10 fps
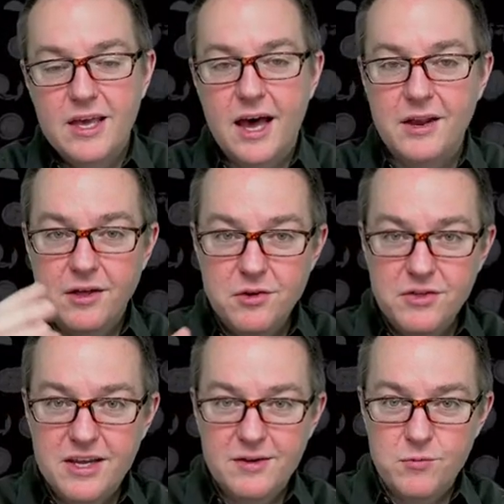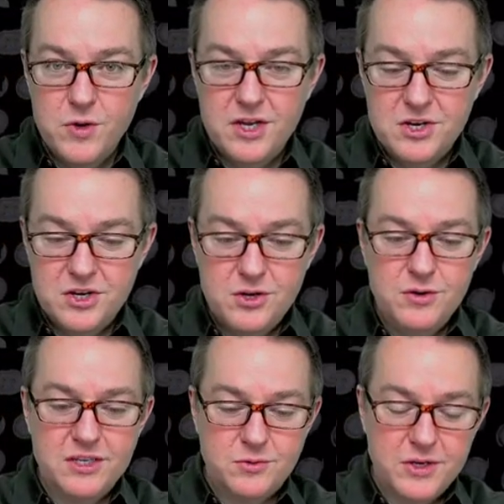Another thing we can do
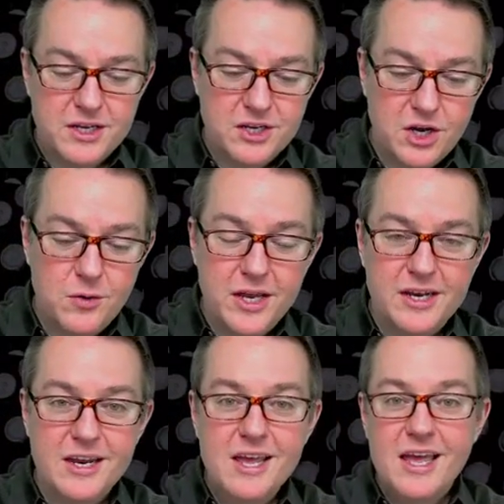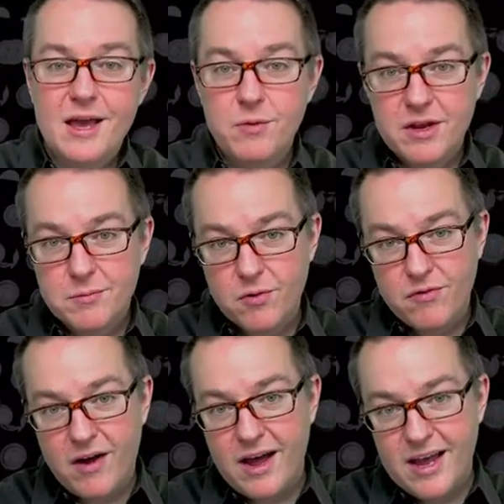is we can go in and we can
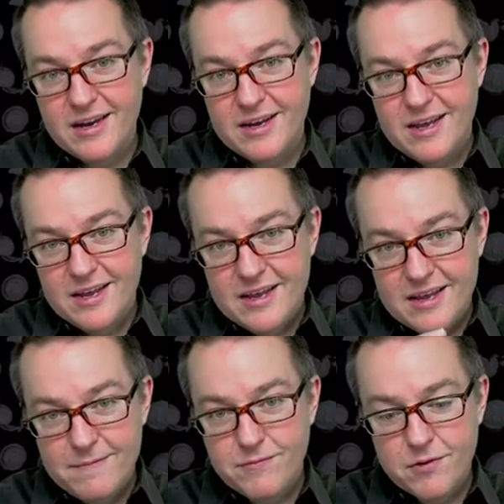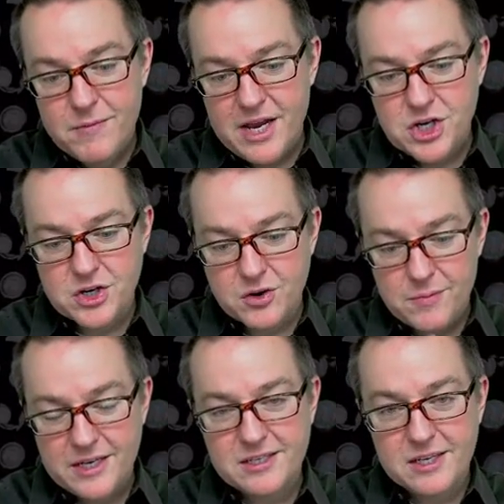provide information or
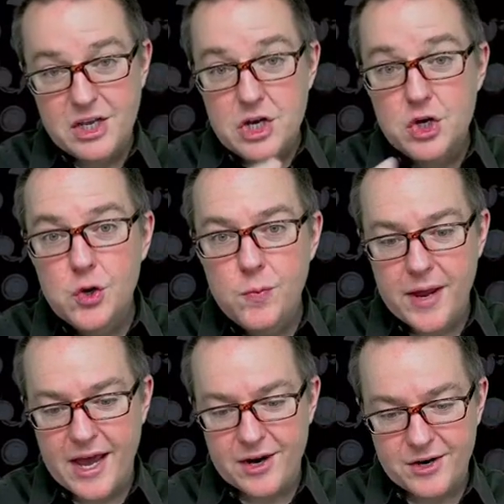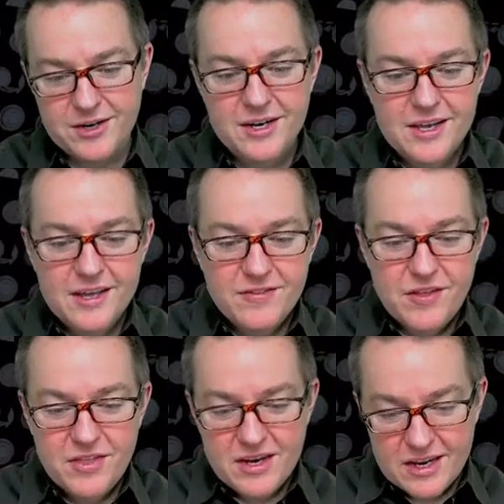basically new pattern
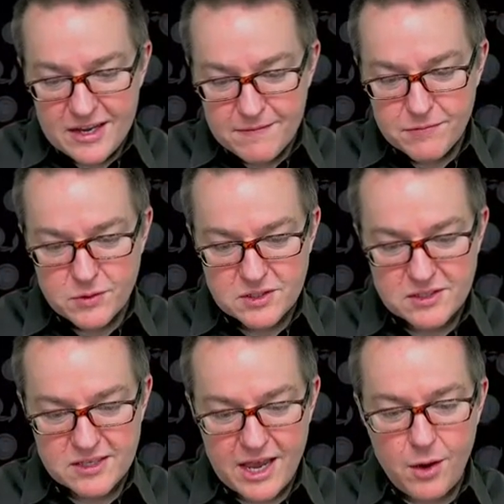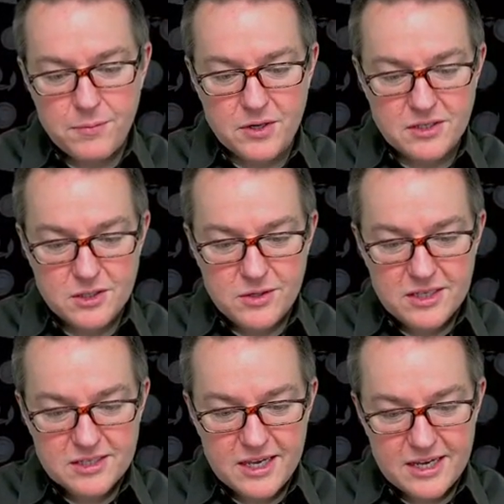that then influences the output. So in
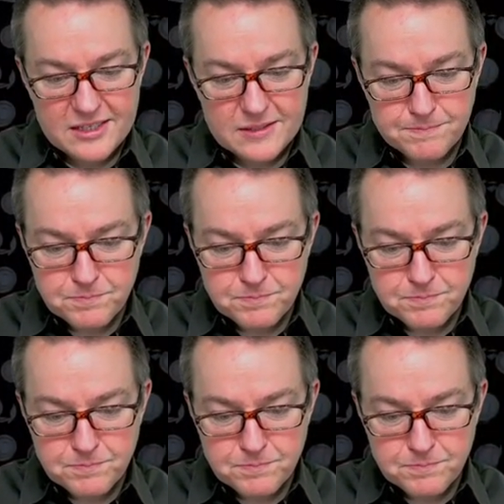this case,